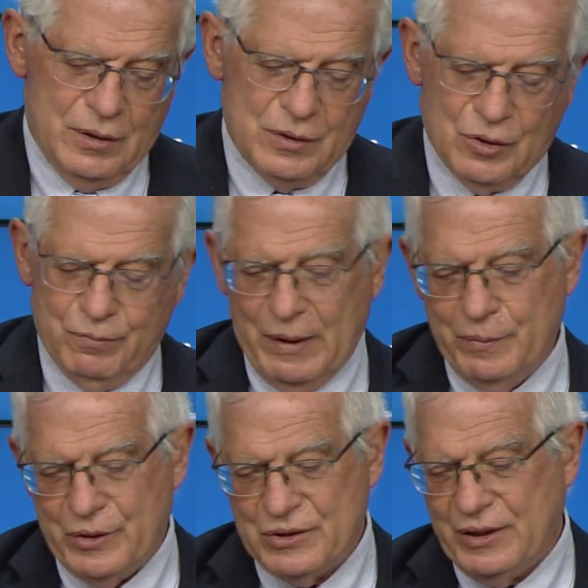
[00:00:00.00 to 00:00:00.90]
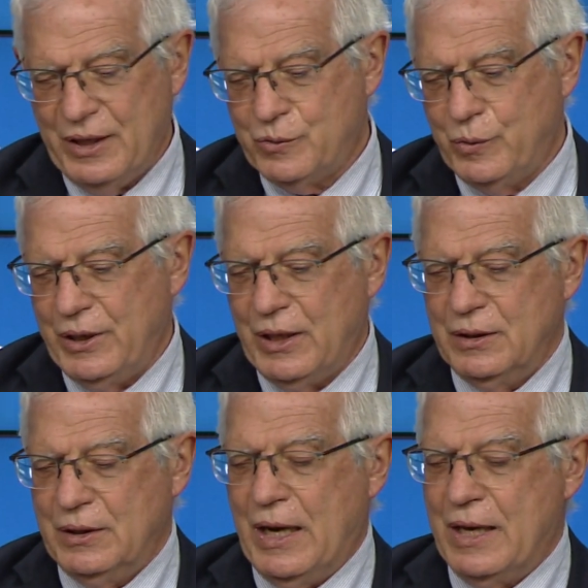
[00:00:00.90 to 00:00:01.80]
Some member states were
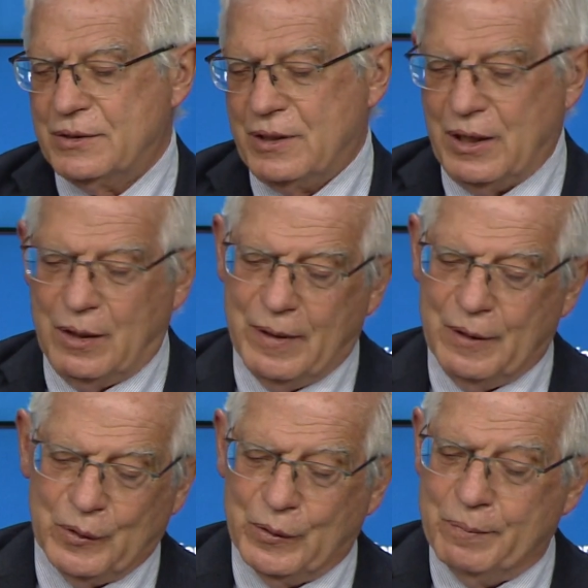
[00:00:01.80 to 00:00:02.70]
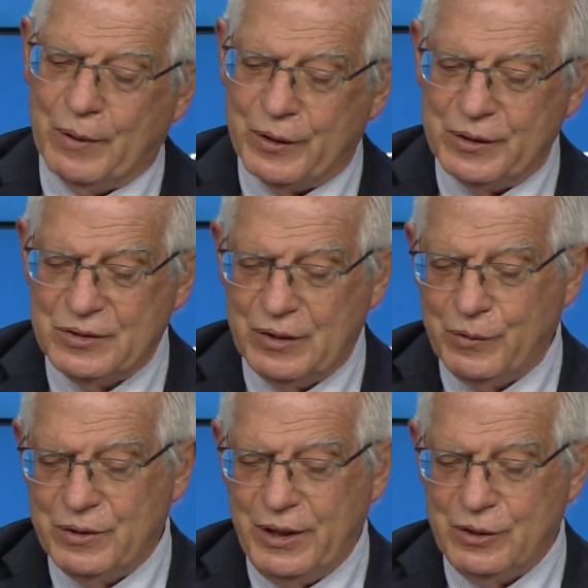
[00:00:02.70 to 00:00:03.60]
asking about our partnership
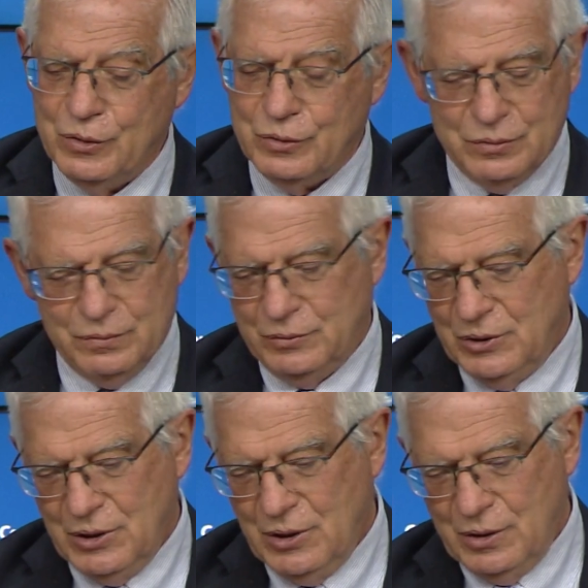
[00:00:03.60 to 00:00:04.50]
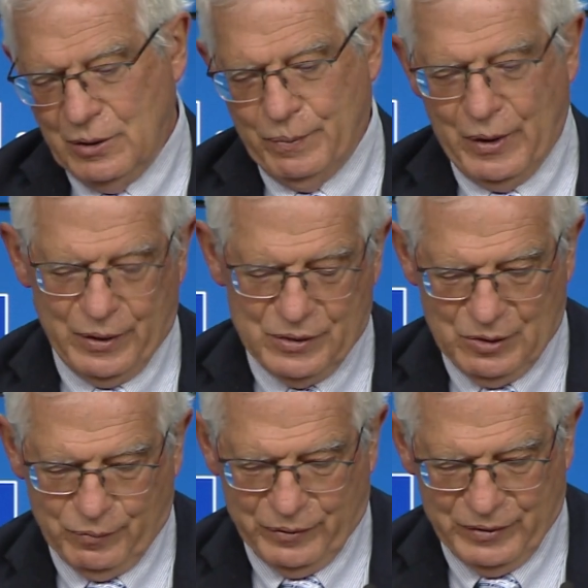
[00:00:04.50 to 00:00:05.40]
with NATO. The
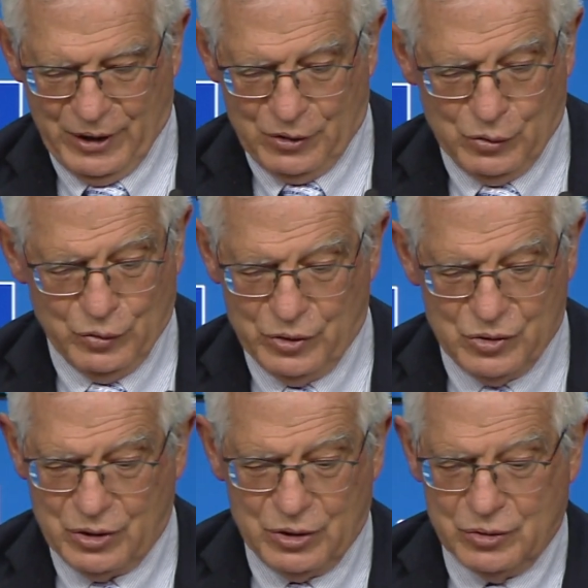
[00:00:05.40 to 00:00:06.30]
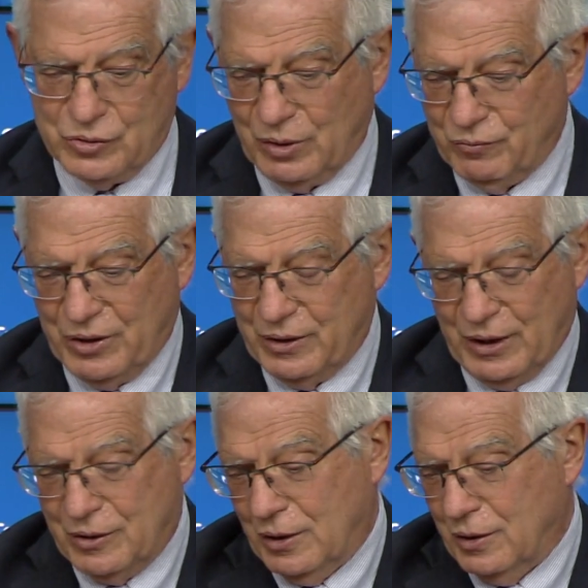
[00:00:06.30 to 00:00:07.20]
partnership with NATO is something
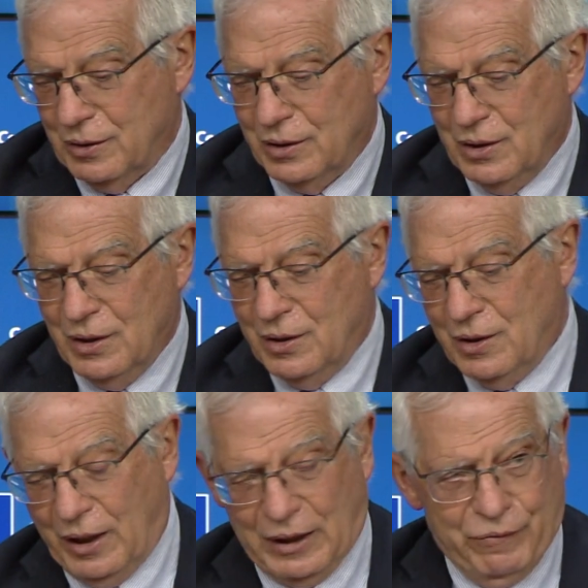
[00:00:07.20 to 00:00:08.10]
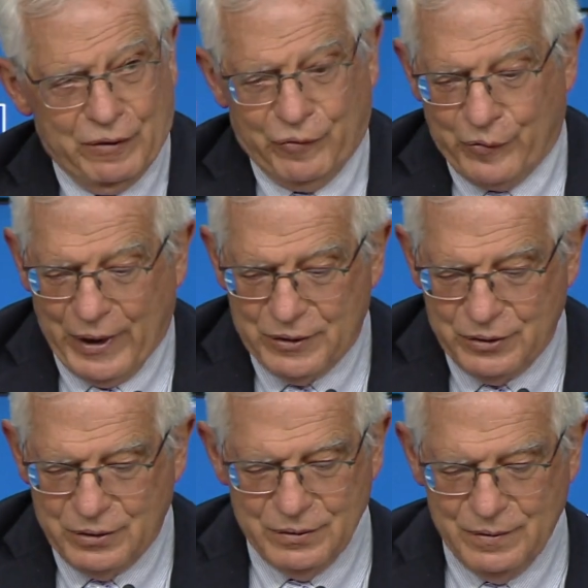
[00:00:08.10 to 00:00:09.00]
that I give it for granted.